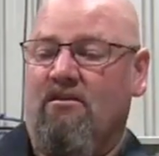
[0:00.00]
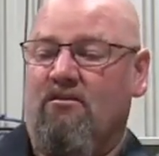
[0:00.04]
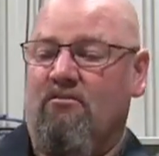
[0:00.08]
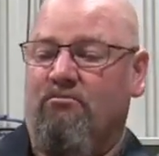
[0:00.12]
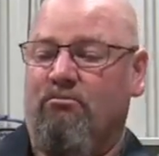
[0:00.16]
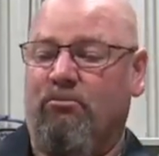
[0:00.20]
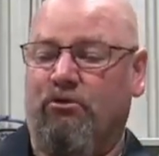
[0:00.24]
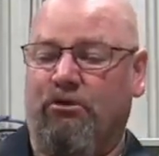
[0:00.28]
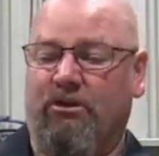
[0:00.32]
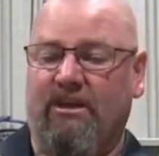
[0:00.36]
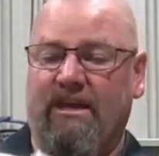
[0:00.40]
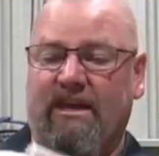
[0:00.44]

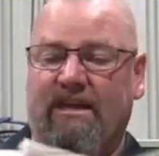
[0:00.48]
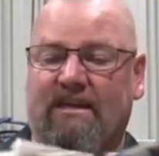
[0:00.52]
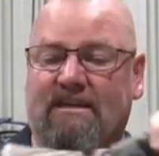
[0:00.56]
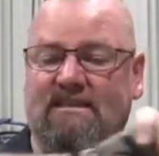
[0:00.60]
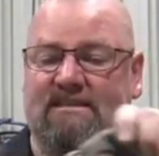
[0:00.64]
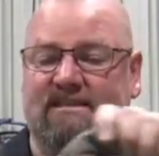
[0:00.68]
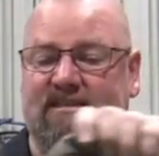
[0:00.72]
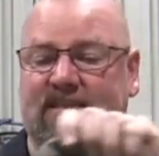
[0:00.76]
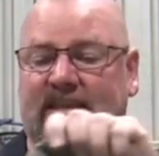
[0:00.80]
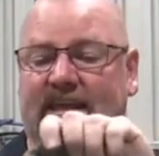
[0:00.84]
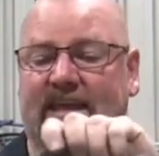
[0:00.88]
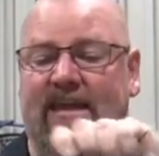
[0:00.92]
Put it in a
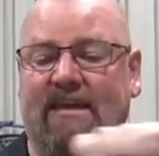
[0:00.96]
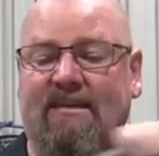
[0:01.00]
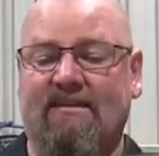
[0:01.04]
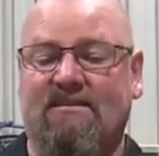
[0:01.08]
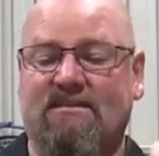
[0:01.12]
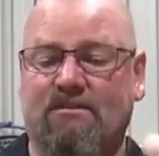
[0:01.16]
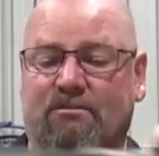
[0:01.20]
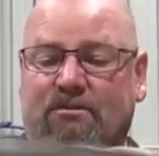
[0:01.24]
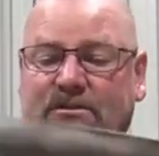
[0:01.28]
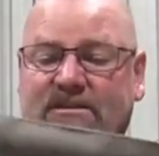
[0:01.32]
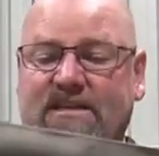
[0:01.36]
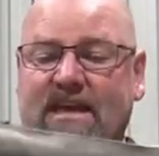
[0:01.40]
sling
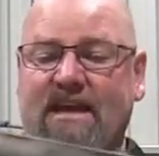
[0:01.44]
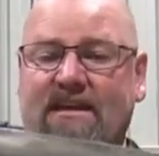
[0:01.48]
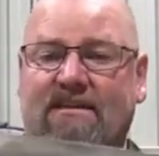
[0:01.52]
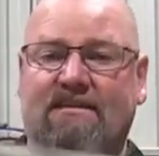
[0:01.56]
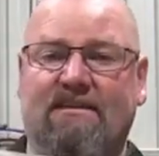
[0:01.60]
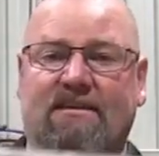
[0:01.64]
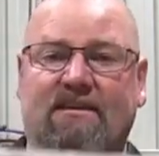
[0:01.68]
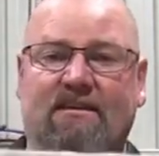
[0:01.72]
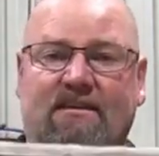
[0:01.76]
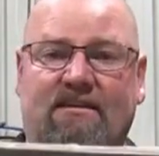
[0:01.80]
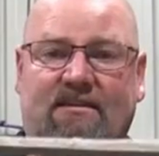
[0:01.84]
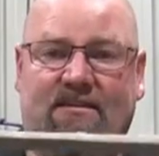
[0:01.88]
to protect
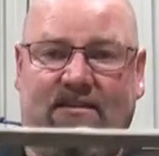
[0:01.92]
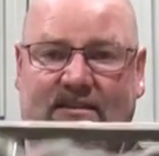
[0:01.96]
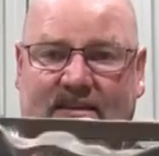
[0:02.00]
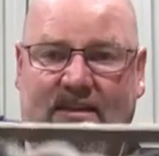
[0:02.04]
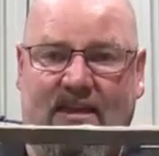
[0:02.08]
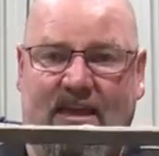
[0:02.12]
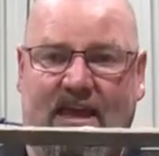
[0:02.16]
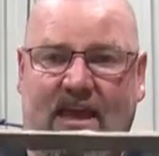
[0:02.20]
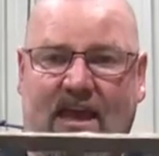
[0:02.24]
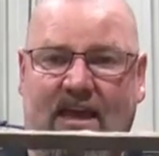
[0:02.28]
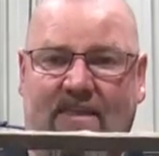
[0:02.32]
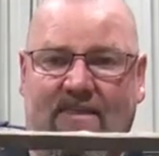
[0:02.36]

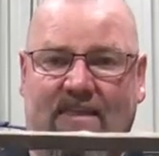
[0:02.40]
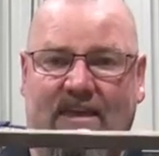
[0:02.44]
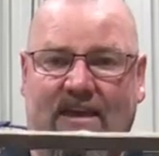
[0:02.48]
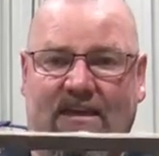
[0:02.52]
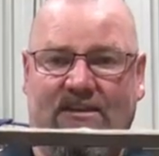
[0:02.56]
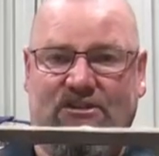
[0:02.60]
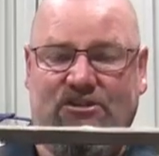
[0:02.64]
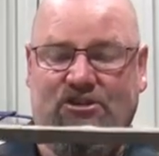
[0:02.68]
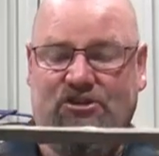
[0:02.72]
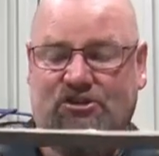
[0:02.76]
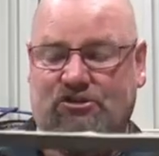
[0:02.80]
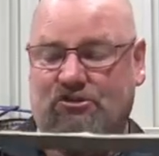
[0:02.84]
it, and
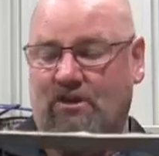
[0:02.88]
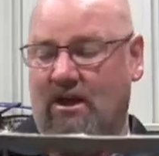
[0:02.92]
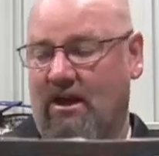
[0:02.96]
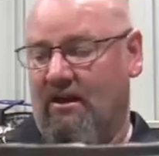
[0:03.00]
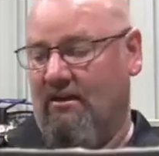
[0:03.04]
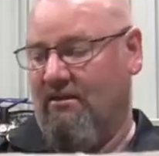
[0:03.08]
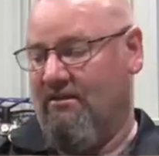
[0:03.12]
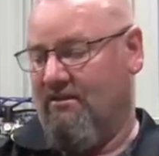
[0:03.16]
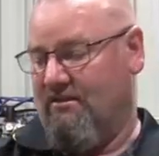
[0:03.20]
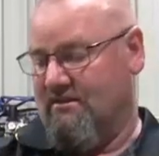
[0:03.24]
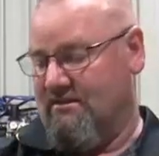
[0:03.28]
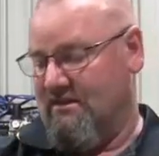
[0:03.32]
there's your
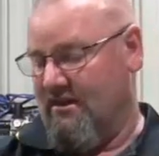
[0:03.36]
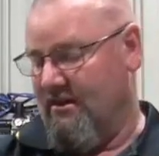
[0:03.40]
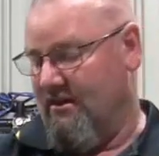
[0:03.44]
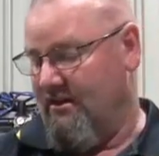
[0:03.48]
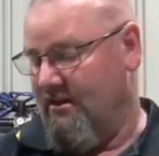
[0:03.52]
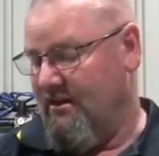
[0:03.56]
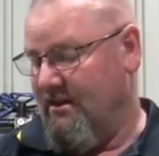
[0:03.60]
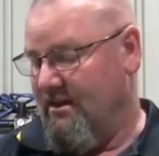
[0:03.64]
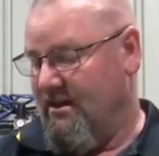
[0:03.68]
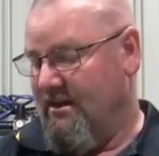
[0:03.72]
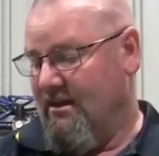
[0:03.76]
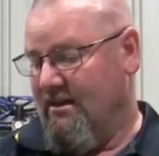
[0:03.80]
strength.
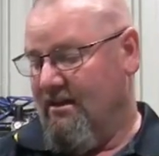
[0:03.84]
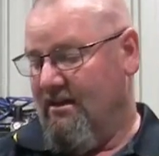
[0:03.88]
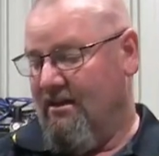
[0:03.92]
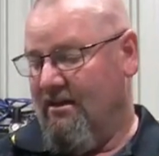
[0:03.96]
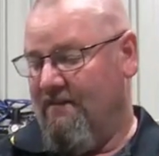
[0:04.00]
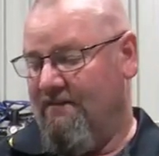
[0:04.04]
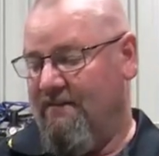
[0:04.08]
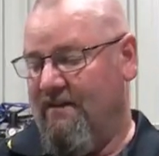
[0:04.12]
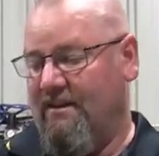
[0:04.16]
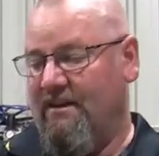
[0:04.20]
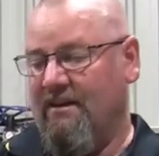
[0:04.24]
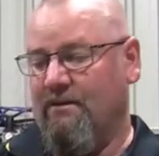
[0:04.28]
So
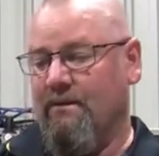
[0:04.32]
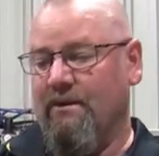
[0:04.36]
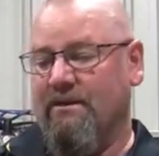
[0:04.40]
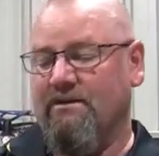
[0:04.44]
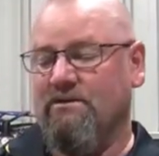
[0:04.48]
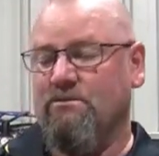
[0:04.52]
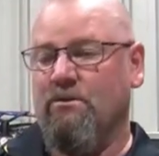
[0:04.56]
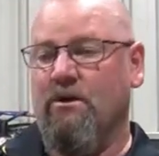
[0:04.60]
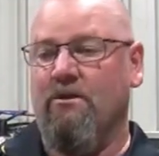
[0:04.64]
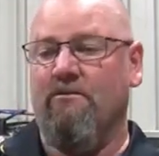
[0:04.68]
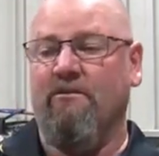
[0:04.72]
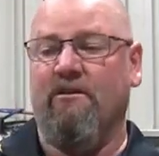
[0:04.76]
if
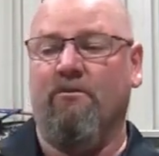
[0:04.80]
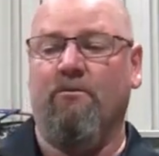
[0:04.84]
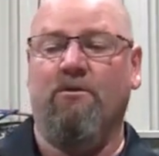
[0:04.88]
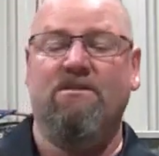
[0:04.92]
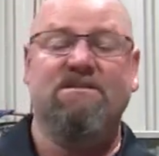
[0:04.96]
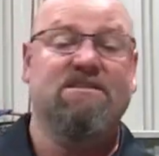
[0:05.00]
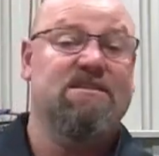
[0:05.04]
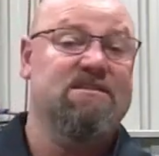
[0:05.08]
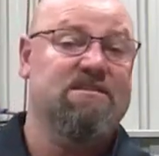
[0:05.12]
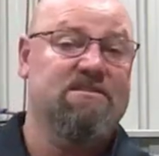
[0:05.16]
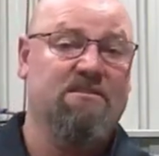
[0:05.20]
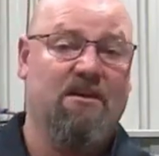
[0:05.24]
anyone's wondering
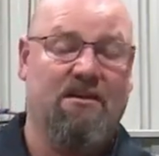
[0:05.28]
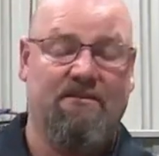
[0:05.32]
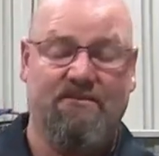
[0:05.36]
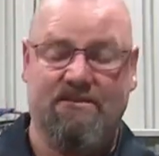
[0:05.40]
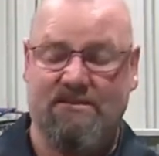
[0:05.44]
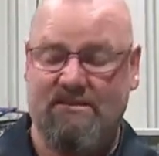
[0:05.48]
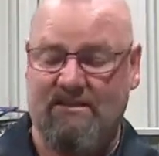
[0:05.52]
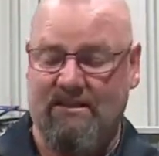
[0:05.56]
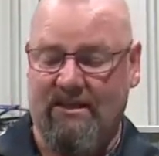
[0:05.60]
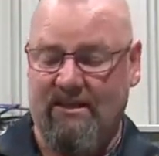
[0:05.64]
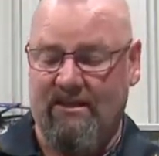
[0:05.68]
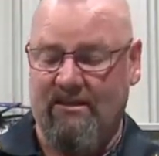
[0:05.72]
what's inside of a
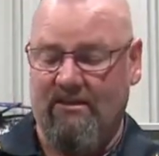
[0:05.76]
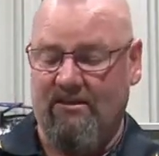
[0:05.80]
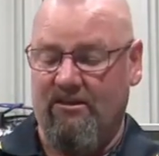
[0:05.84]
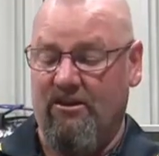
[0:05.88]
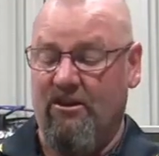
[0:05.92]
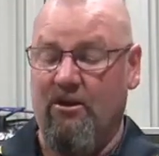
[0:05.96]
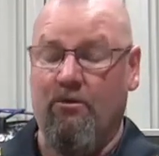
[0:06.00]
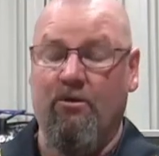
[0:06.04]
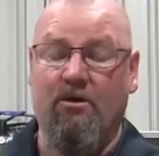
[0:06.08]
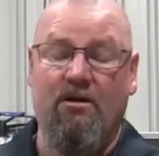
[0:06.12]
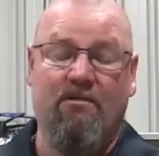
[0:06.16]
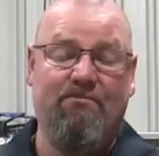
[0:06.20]
sling, you
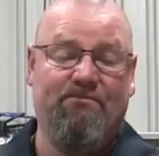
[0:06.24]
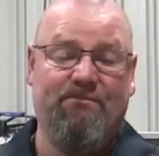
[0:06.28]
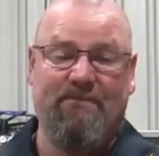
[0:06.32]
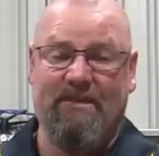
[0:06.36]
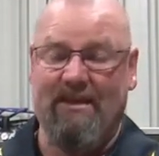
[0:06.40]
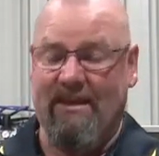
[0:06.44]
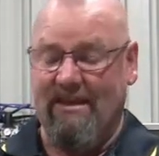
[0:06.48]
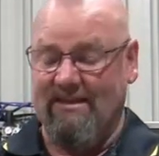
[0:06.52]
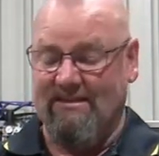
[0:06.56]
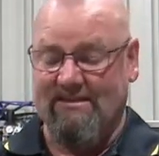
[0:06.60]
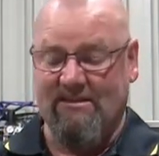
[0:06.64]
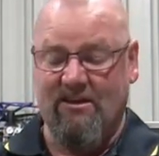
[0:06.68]
know
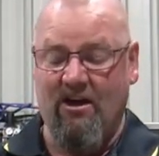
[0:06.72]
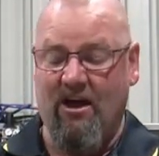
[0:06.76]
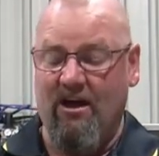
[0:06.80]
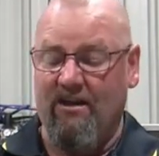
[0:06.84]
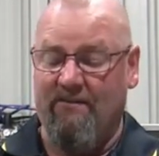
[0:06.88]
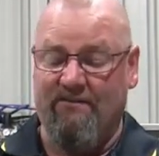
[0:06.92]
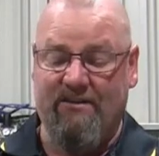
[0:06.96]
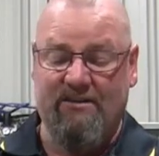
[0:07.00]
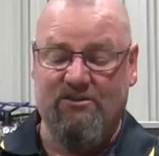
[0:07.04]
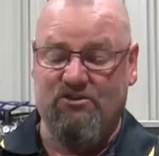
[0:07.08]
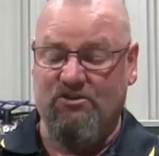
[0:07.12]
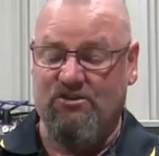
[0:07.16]
what? It's kind
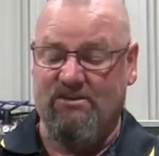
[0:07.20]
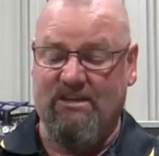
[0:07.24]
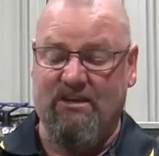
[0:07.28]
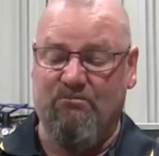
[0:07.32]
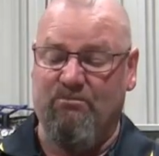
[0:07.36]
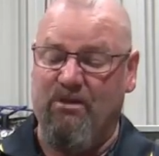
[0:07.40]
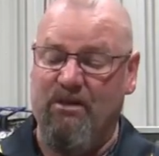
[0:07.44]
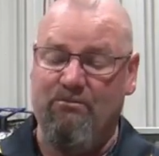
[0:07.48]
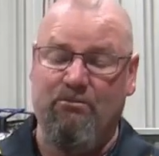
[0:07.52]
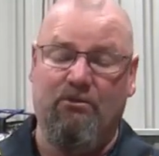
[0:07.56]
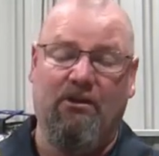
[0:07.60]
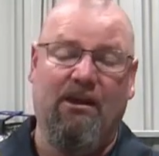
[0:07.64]
of interesting.
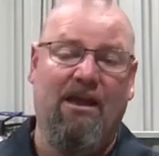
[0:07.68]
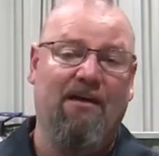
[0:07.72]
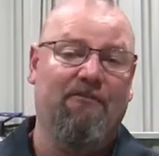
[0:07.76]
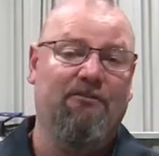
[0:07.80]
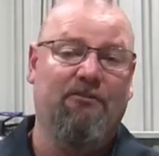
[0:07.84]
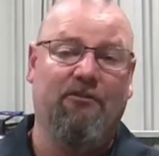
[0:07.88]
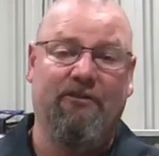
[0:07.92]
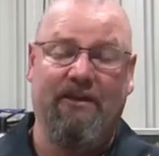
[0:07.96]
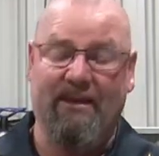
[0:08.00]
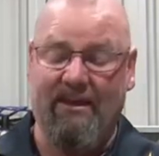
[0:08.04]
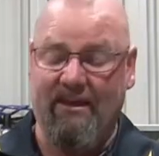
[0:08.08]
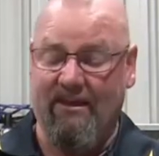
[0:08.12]
People love
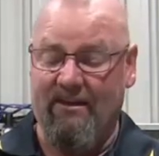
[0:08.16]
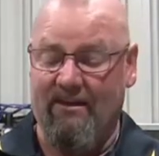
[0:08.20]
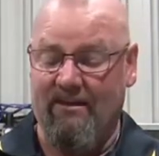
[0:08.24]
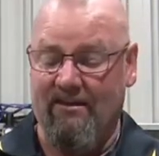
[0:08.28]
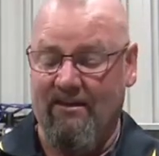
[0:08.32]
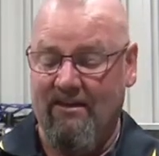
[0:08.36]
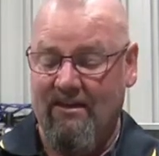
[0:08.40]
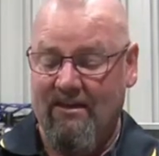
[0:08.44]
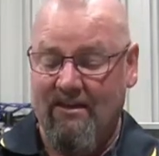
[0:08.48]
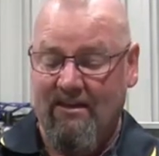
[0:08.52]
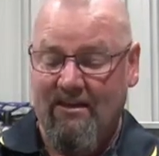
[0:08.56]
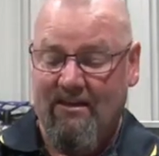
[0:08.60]
looking in it.